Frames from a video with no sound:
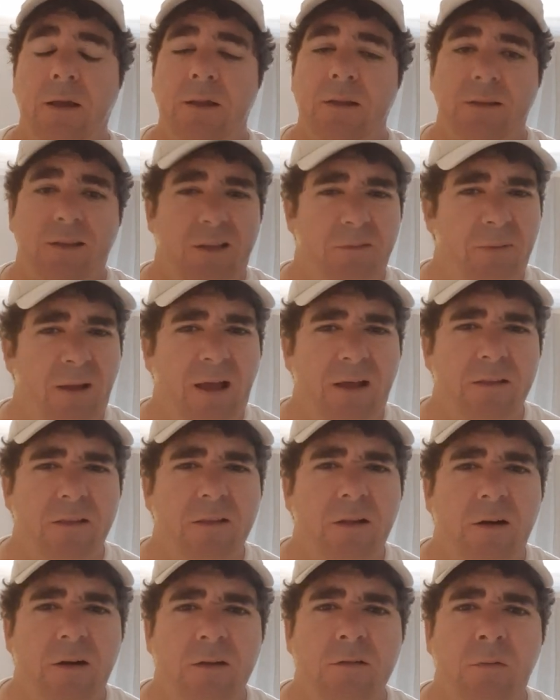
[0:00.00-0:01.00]
Some houses
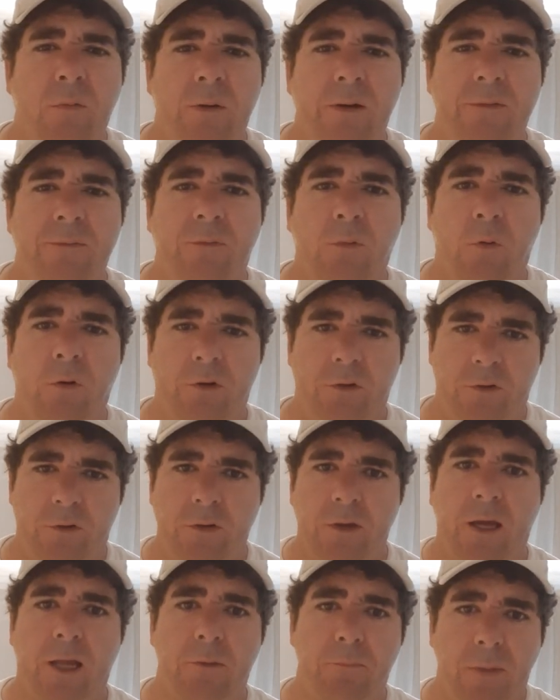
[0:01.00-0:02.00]
are on 24, so
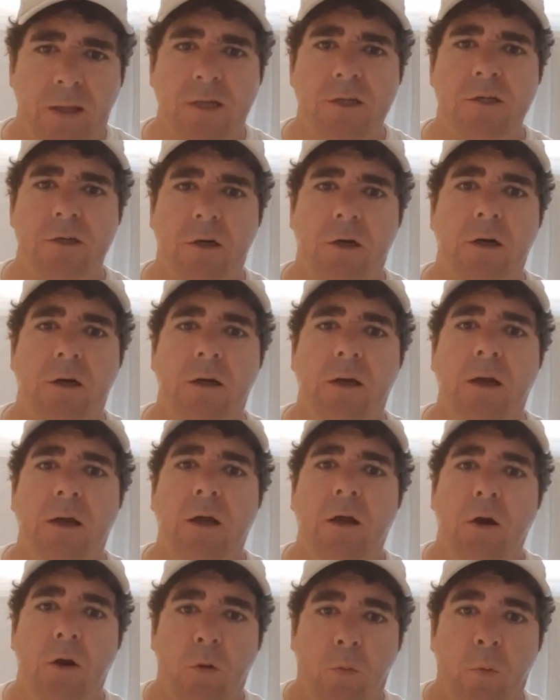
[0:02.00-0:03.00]
you got to make sure
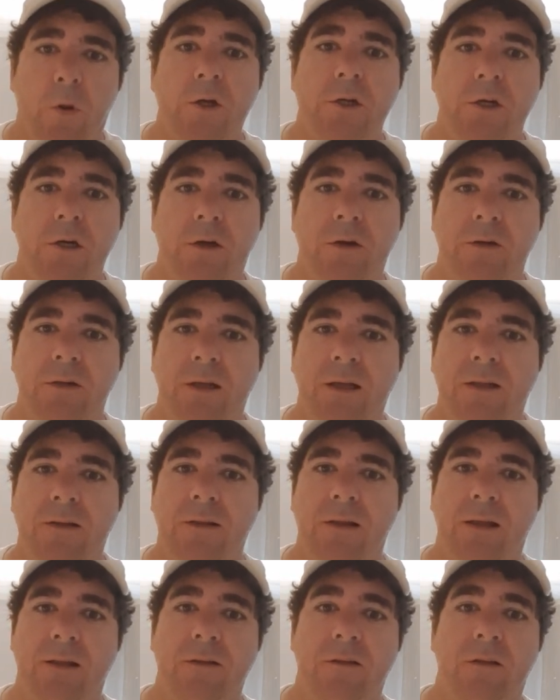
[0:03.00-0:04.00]
what yours is,
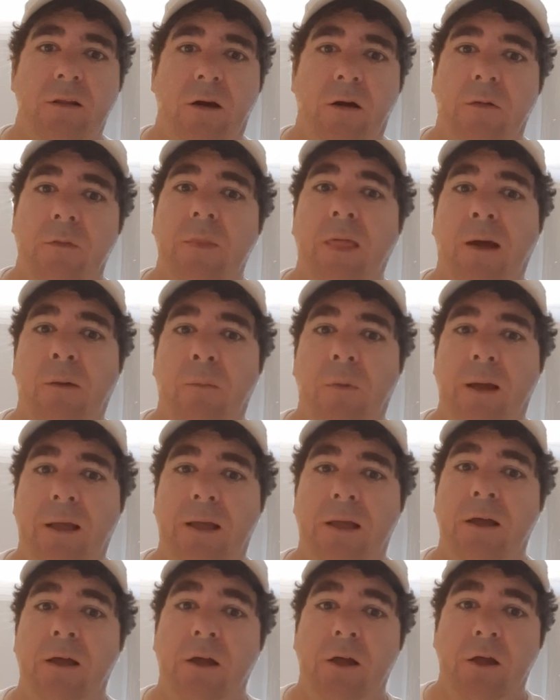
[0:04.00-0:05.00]
and so that
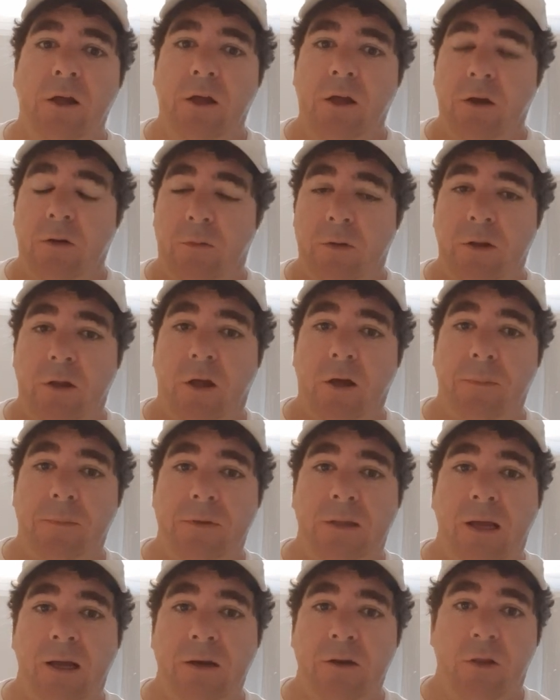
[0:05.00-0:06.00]
way when you
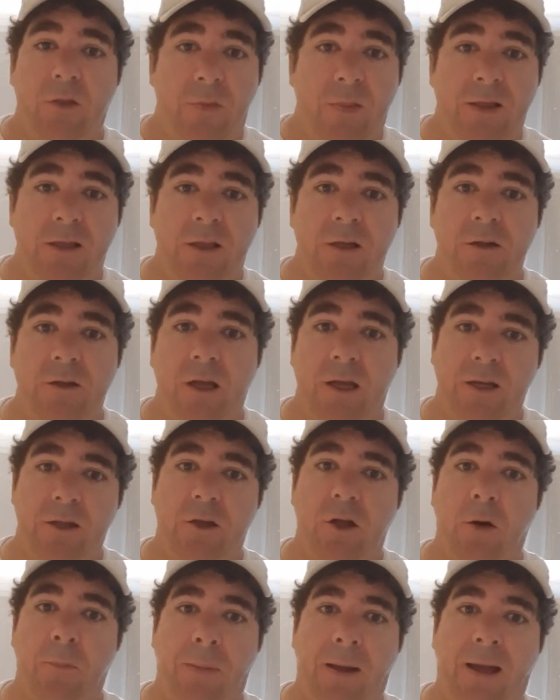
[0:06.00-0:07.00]
get done, you think you're done, you
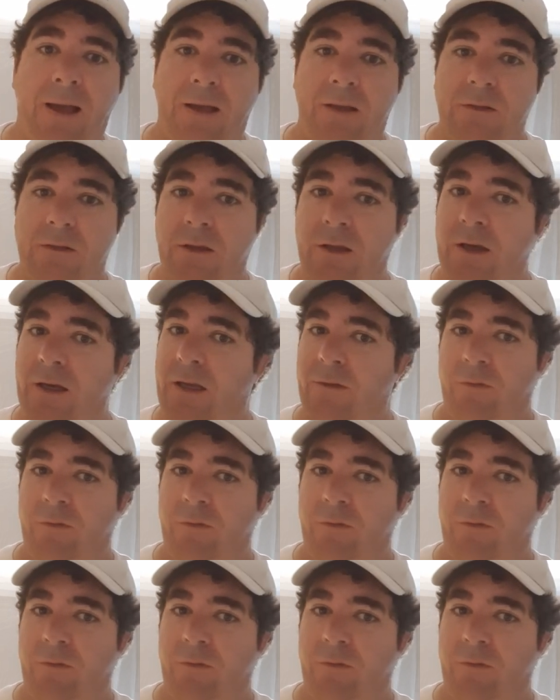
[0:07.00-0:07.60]
go back and look.